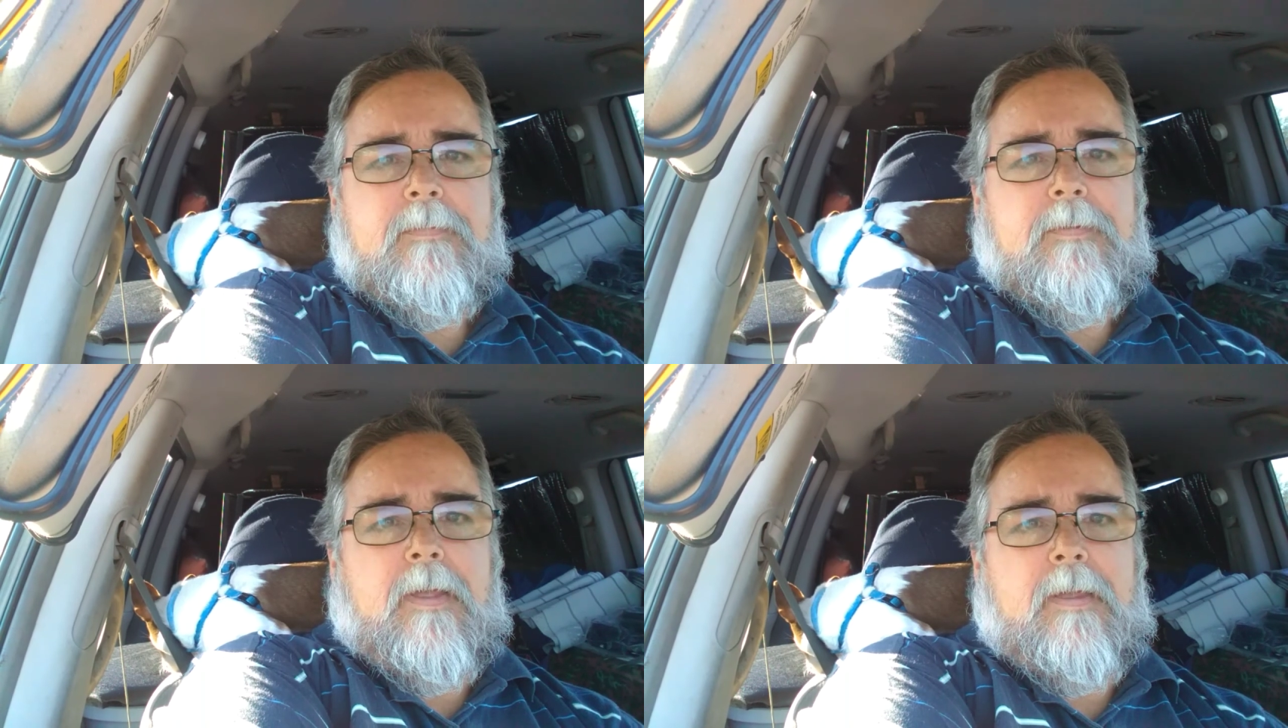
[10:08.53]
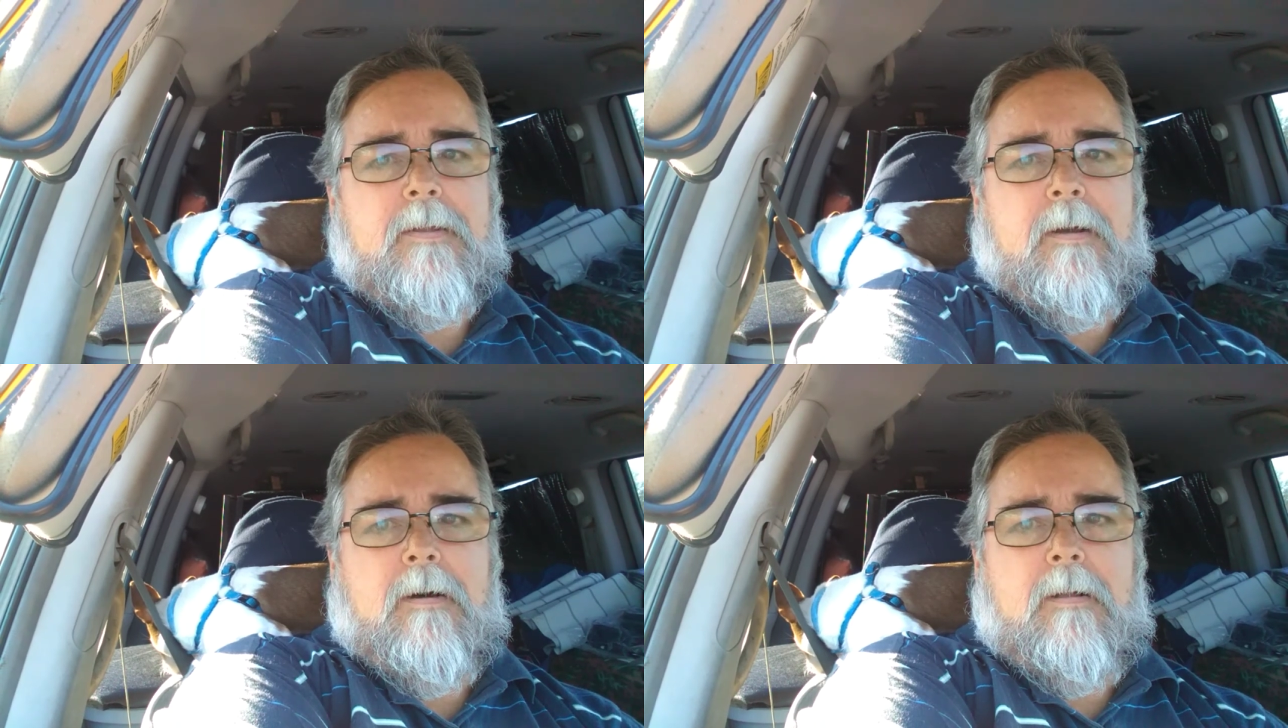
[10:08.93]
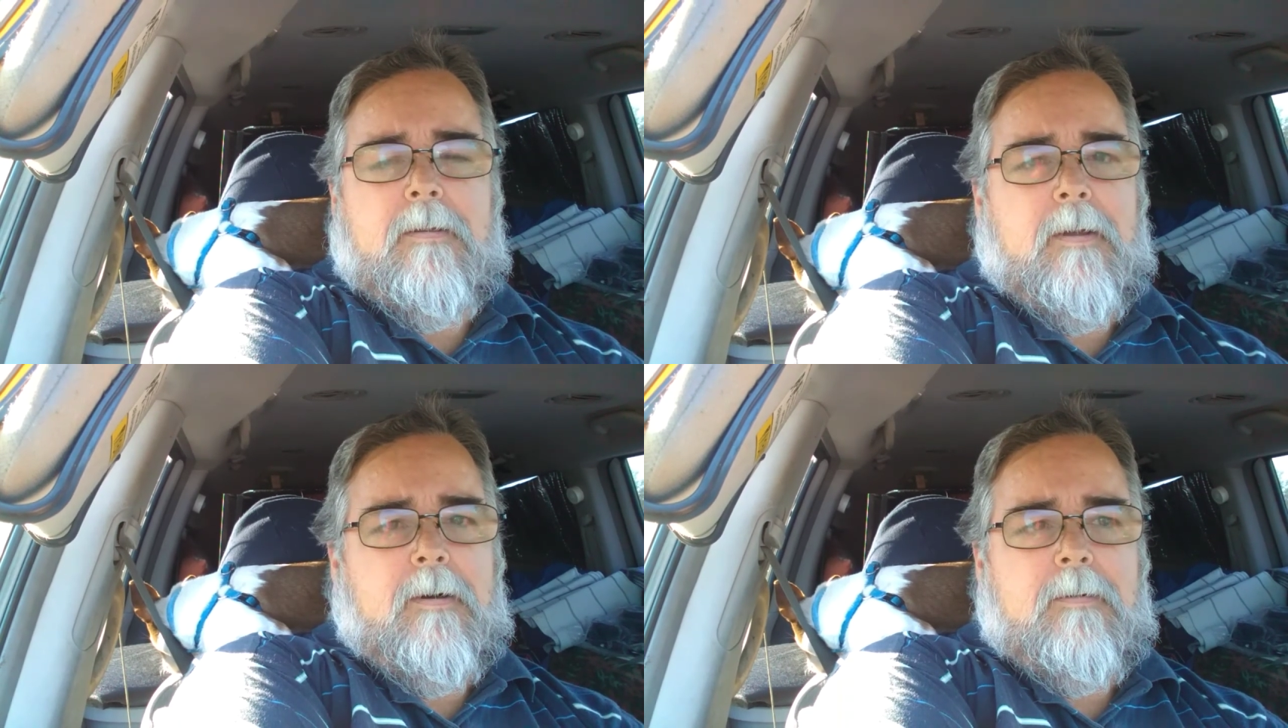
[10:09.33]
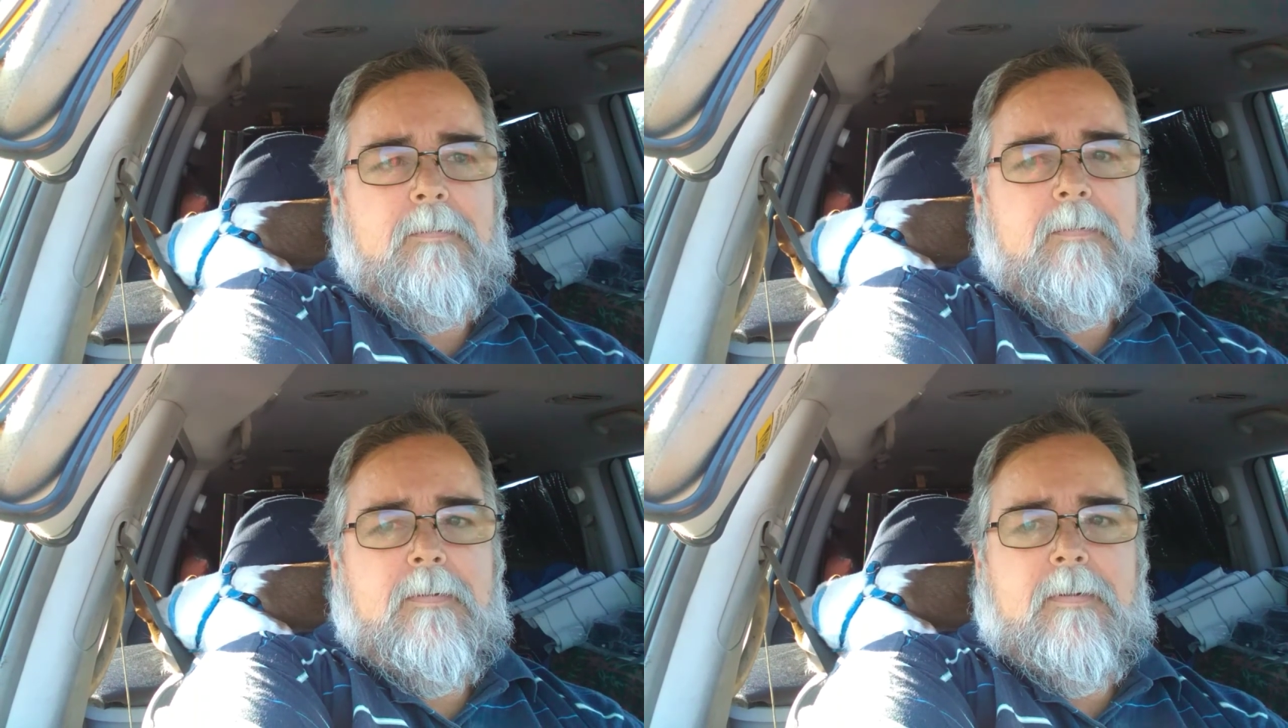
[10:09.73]
Thank you to all of y'all
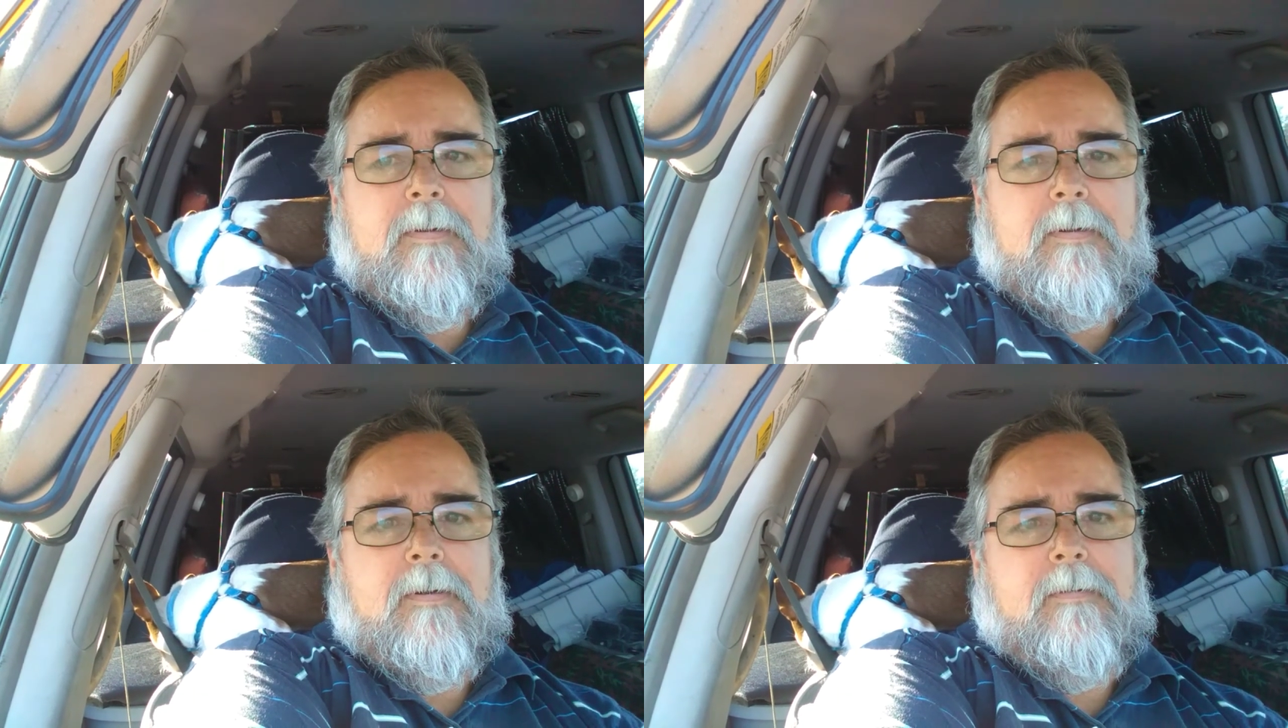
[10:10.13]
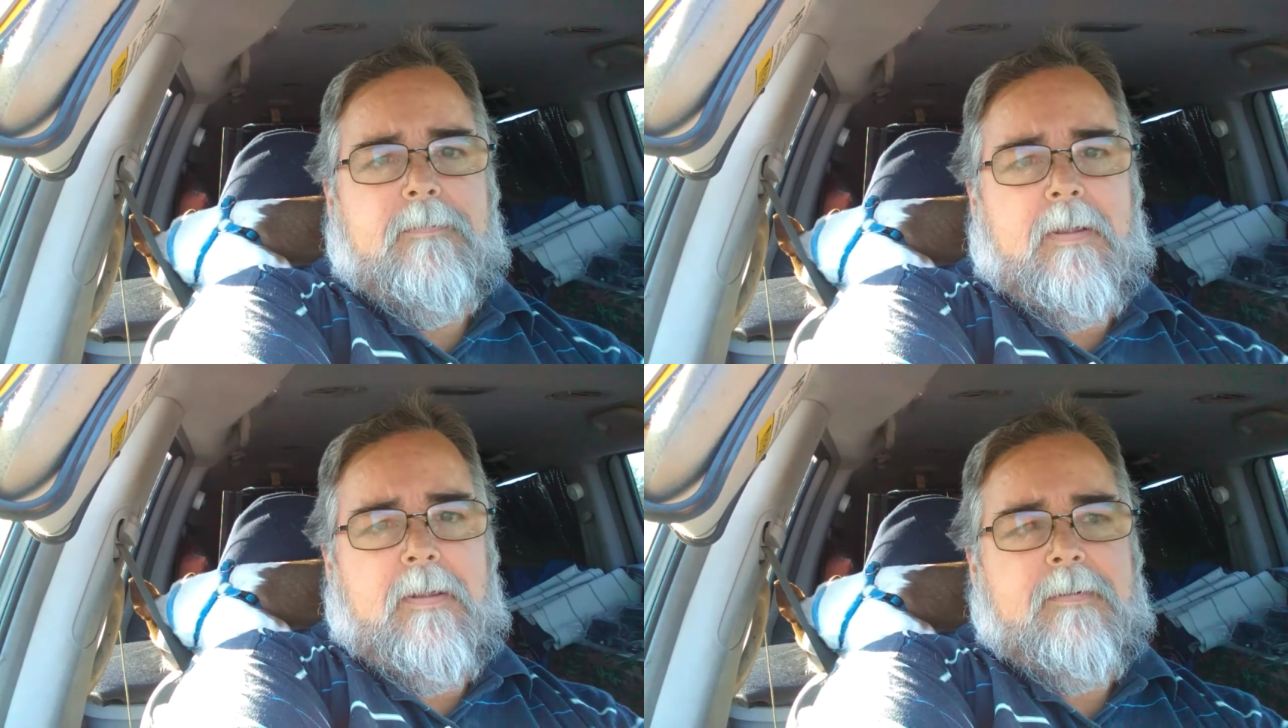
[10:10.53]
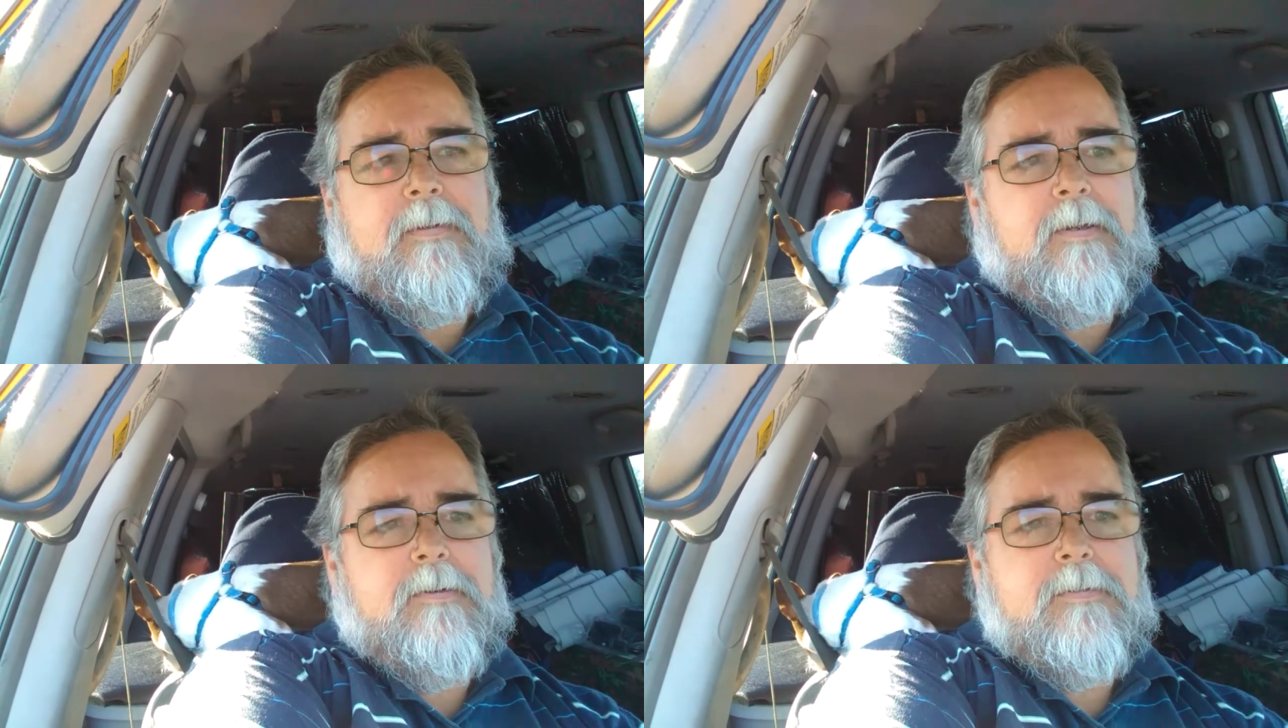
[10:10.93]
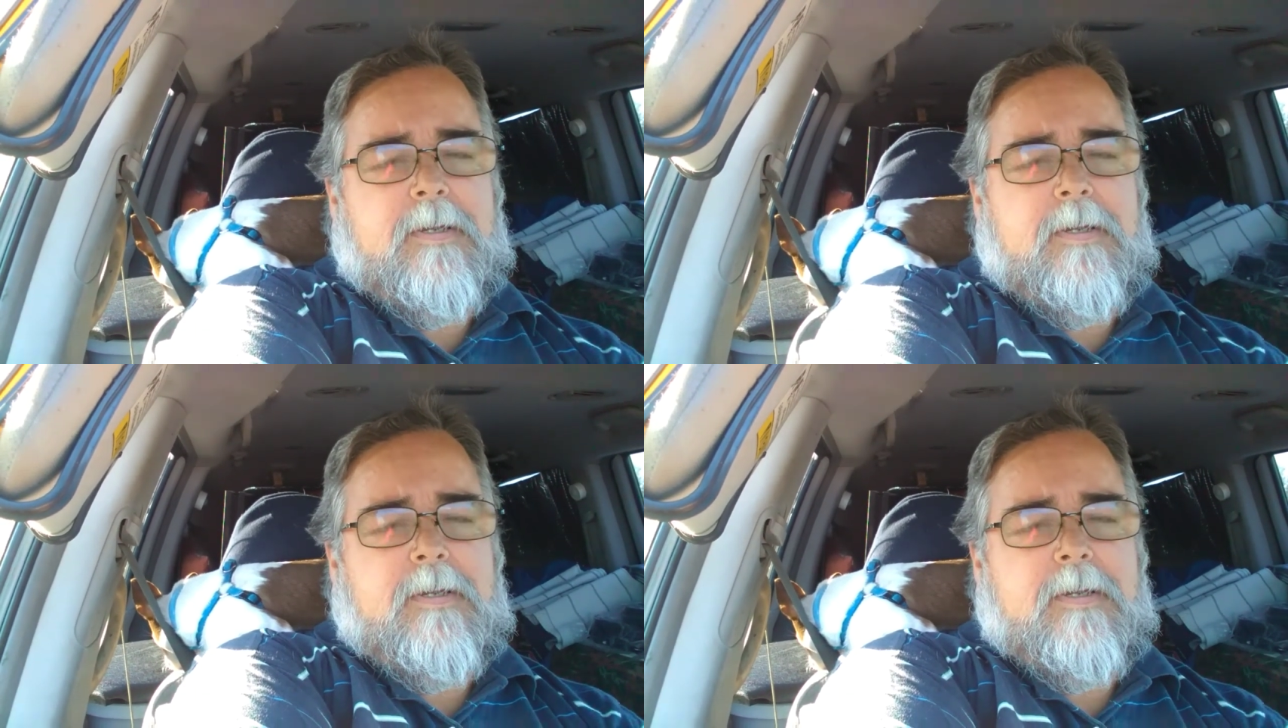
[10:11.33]
volunteers